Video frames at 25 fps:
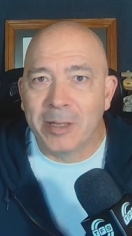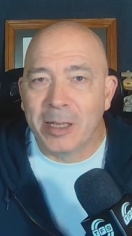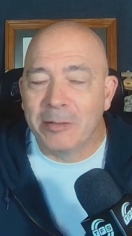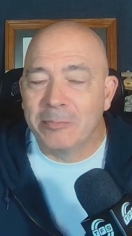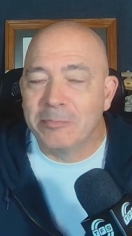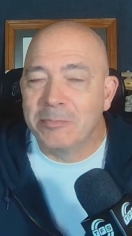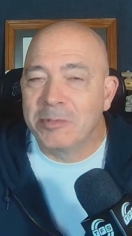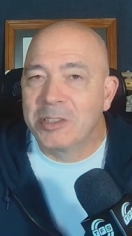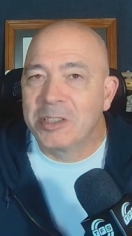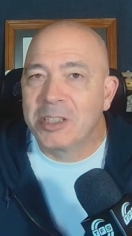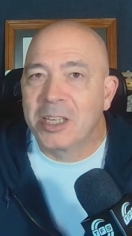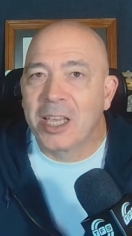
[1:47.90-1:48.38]

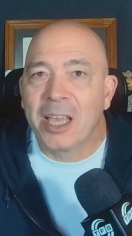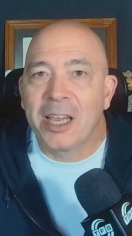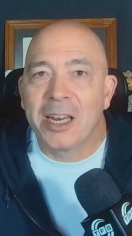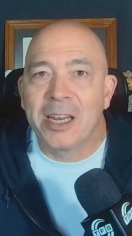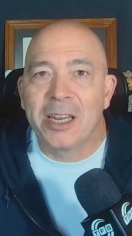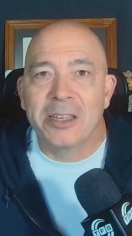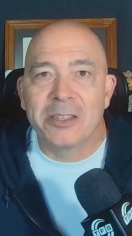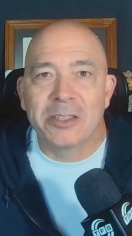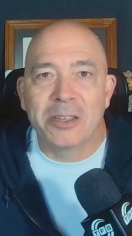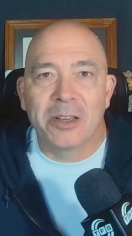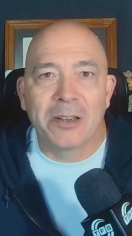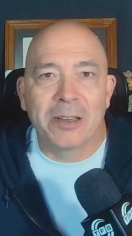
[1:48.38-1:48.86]

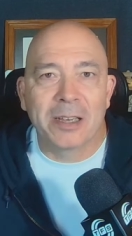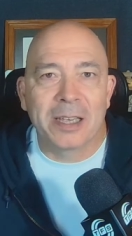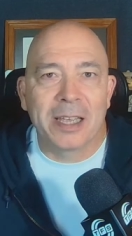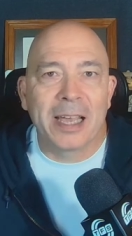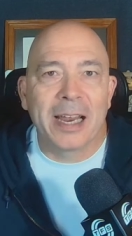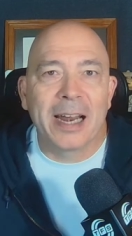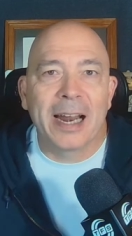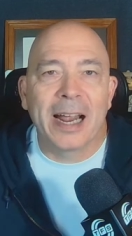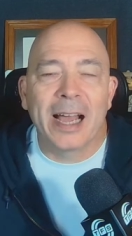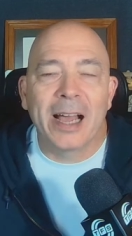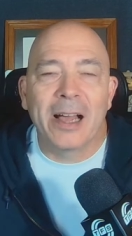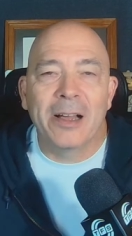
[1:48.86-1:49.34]
skinny as all
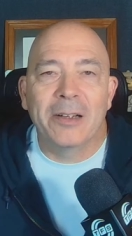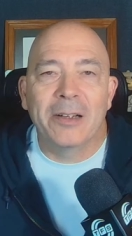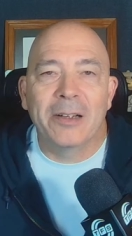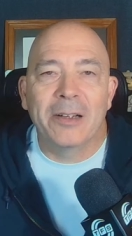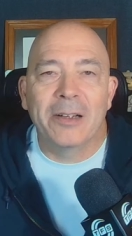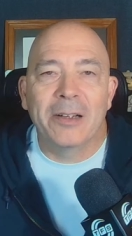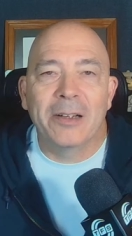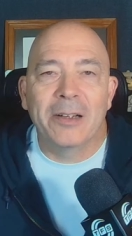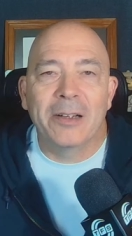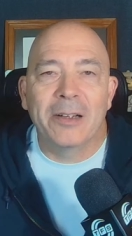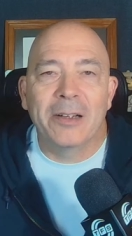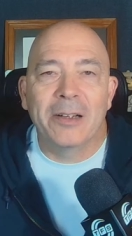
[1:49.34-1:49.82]
get out,
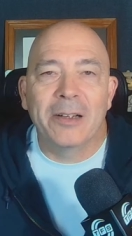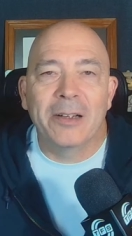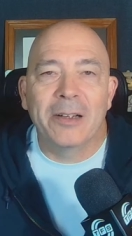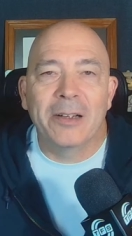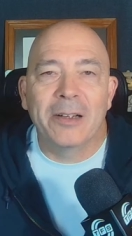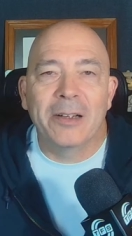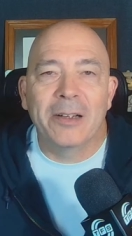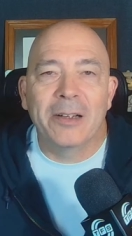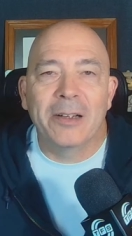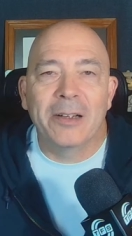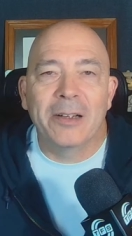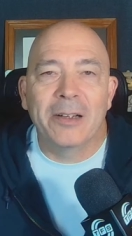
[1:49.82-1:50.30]
and working
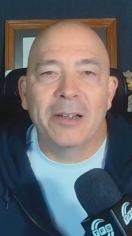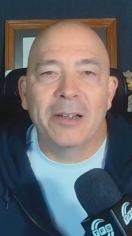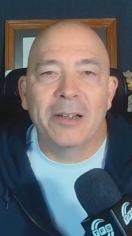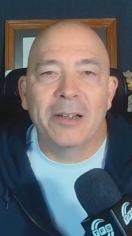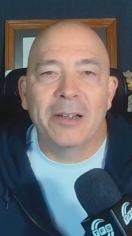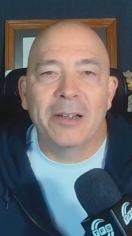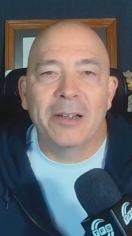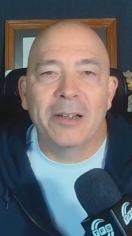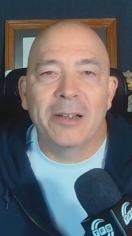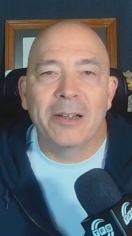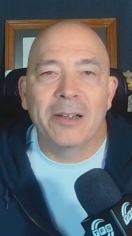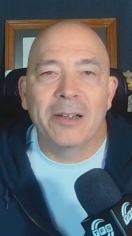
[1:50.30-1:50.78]
out,
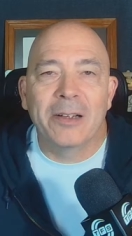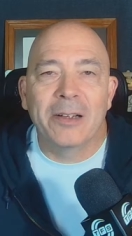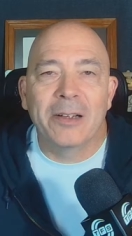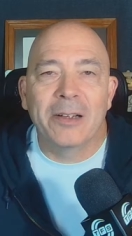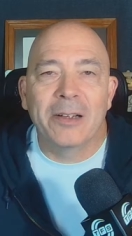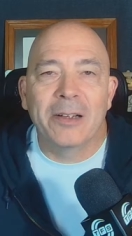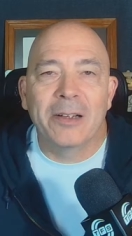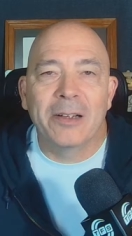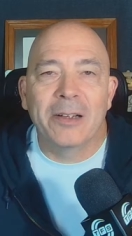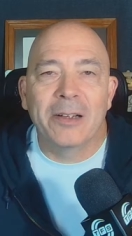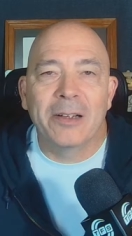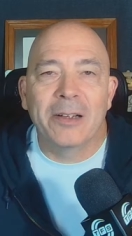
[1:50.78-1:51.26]
and
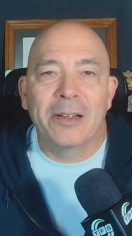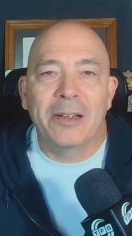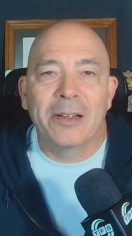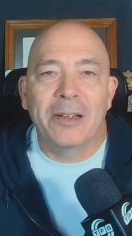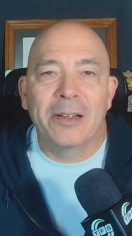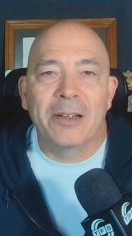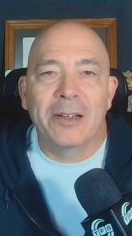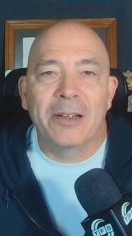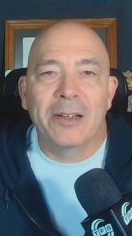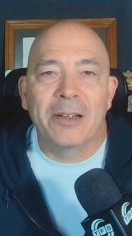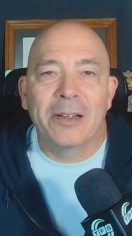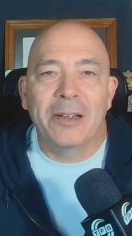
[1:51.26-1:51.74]
hardly
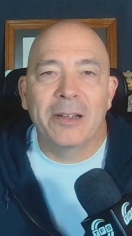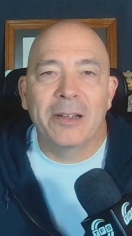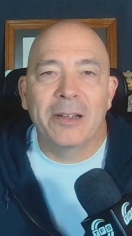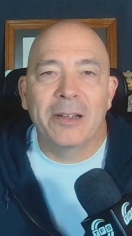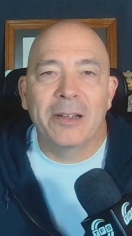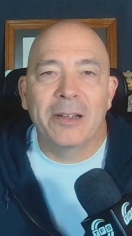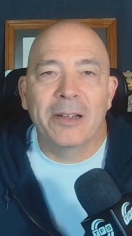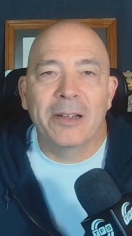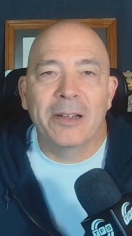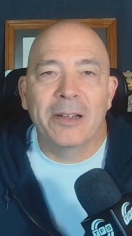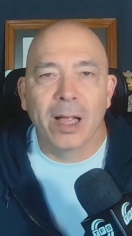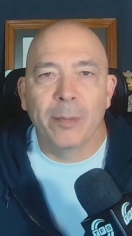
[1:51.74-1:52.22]
any body
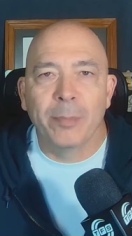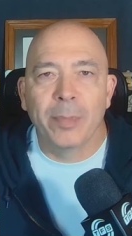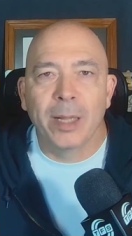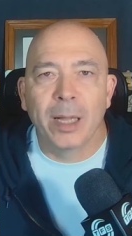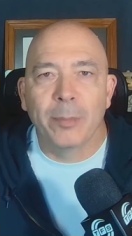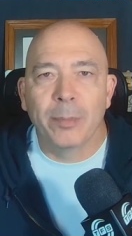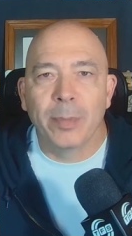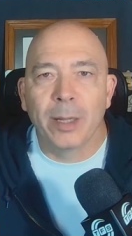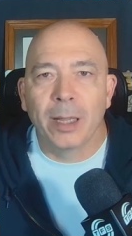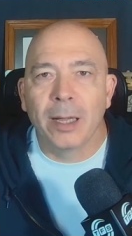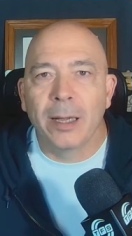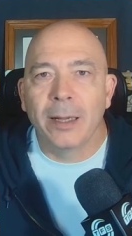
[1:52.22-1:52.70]
fat, blah
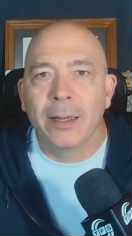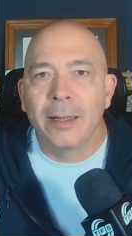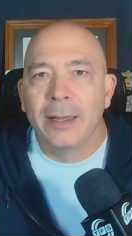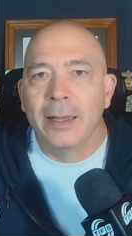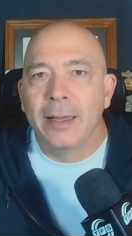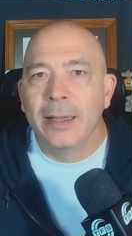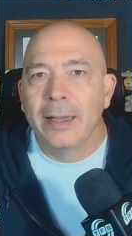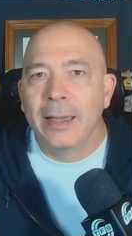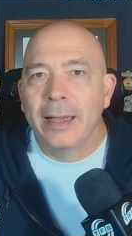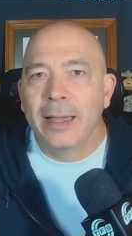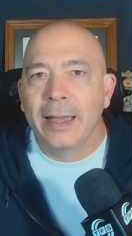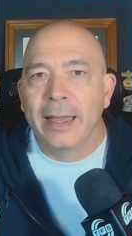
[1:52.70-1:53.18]
blah blah,
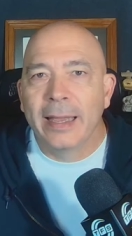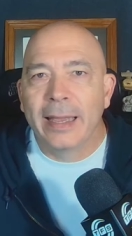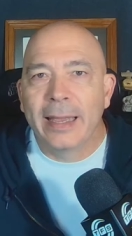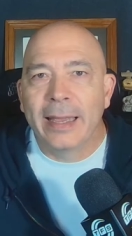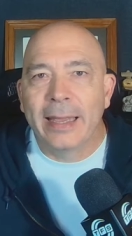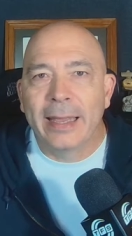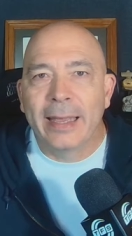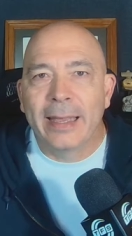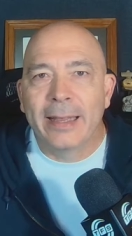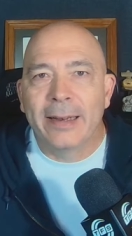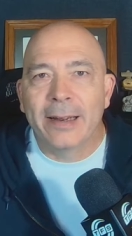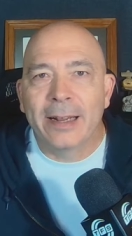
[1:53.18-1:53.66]

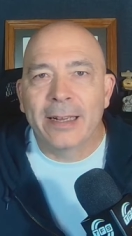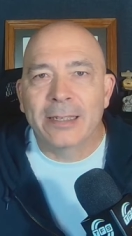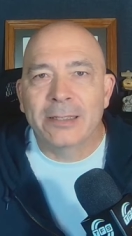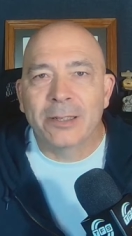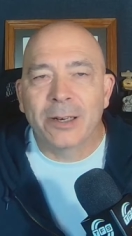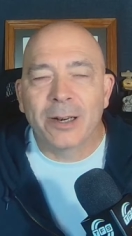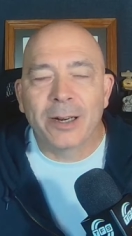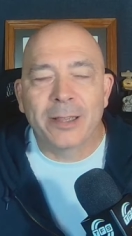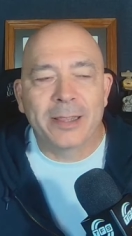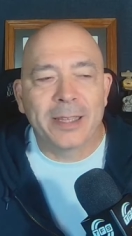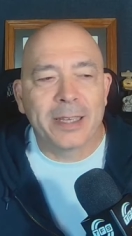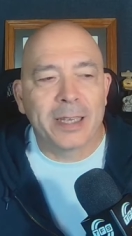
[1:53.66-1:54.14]
and I
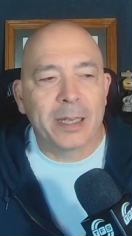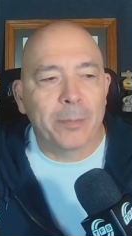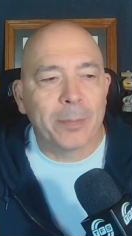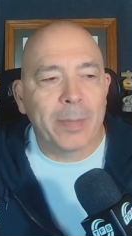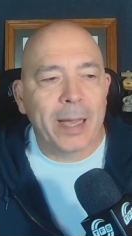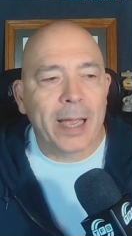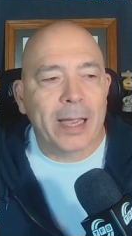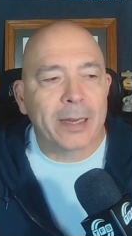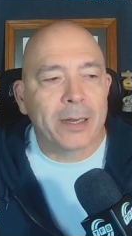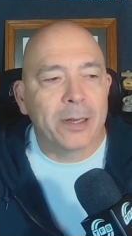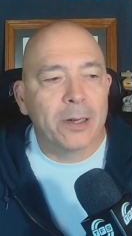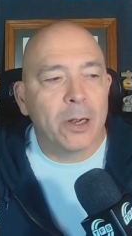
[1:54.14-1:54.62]
started thinking
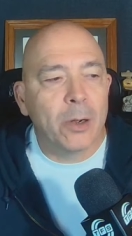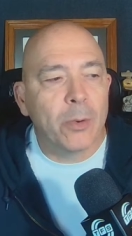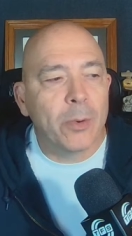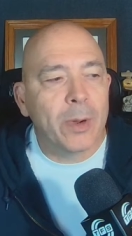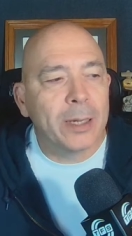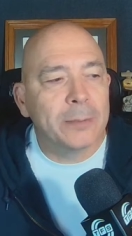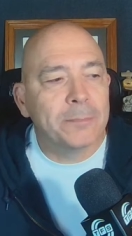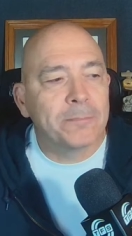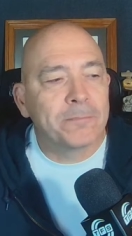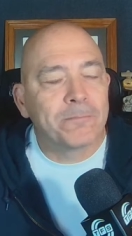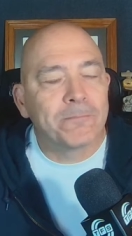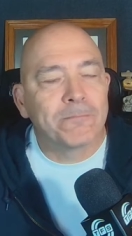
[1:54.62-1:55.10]
back, you know
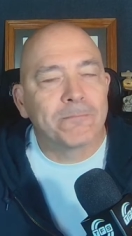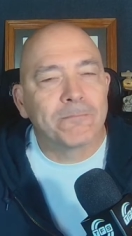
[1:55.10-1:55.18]
what?